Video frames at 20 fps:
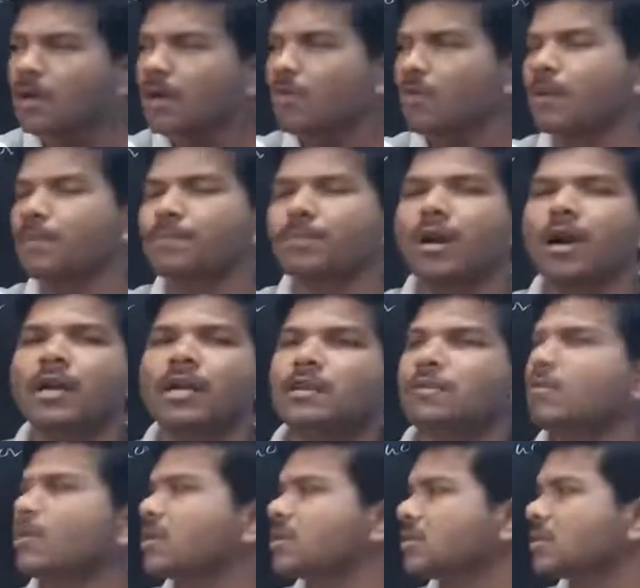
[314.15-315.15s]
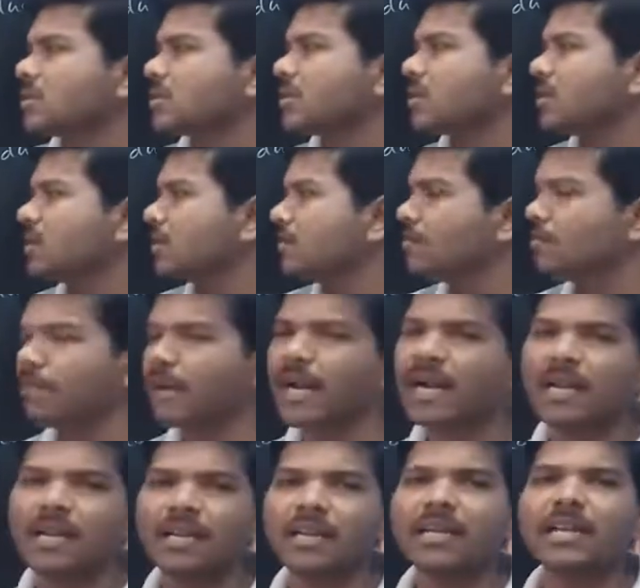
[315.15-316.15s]
One product was
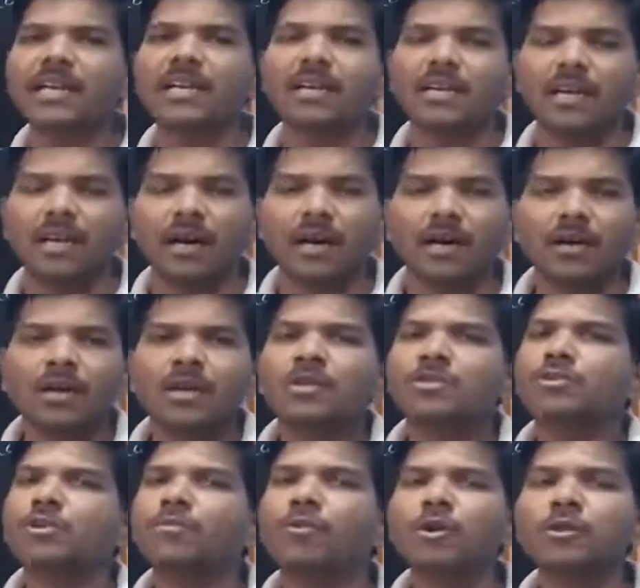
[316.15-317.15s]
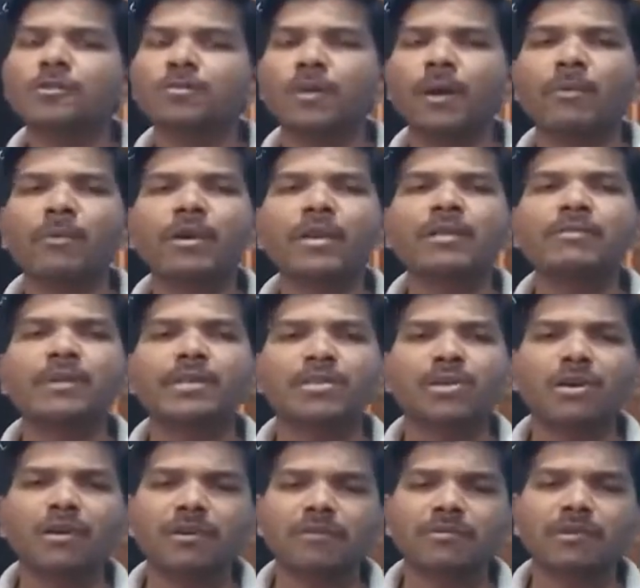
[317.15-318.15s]
made in India. So most probably
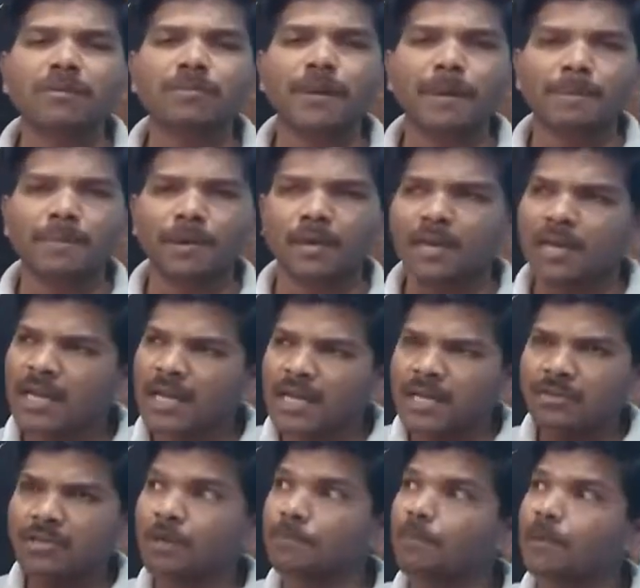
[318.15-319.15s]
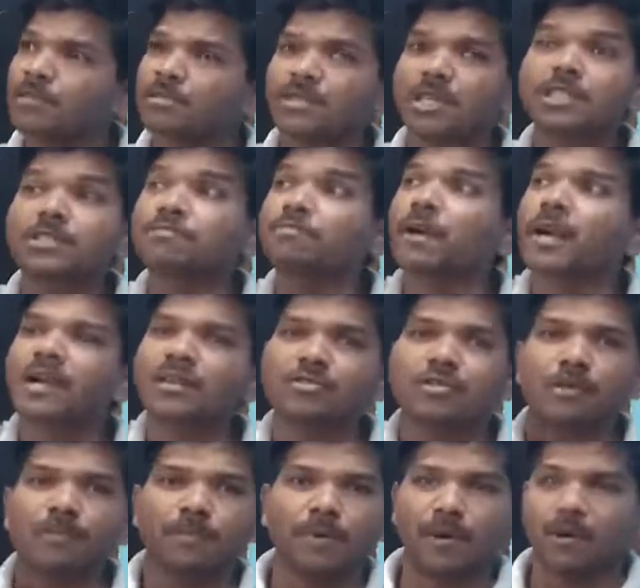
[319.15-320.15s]
majority of the people they purchase made in
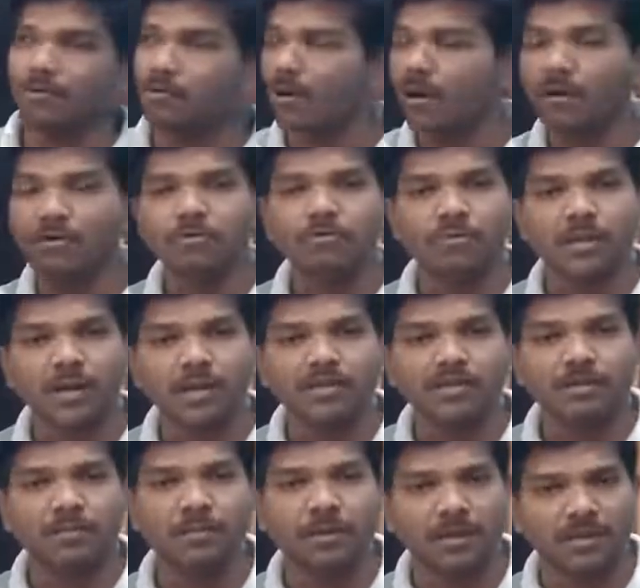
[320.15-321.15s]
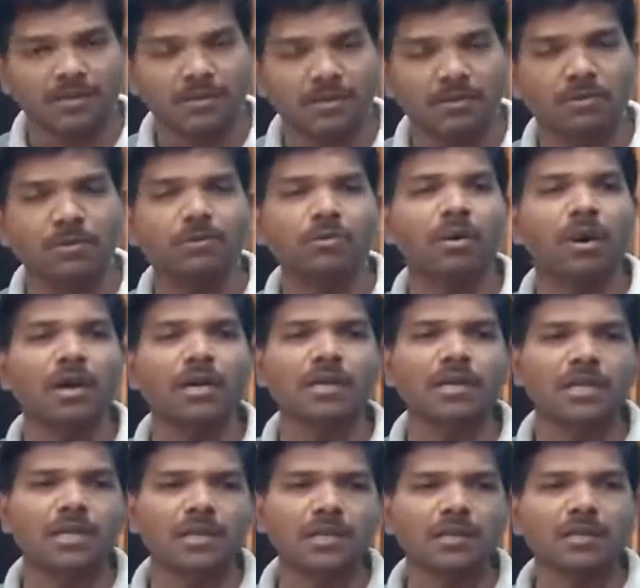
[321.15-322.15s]
Japan. Wow, made in Japan is a good
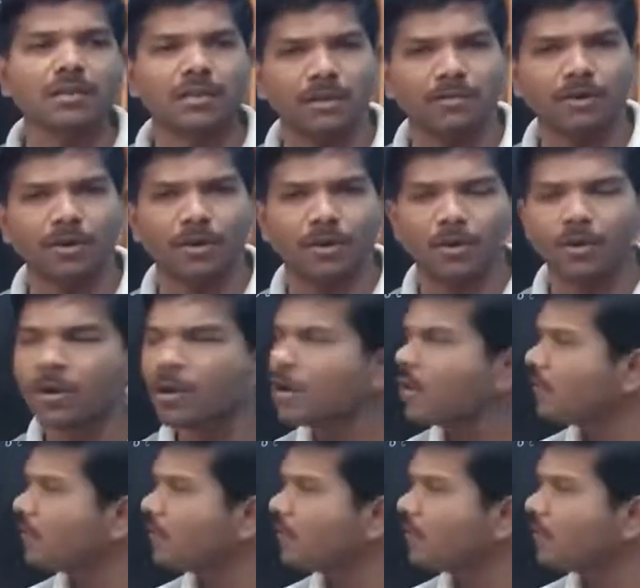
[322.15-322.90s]
quality. They may go.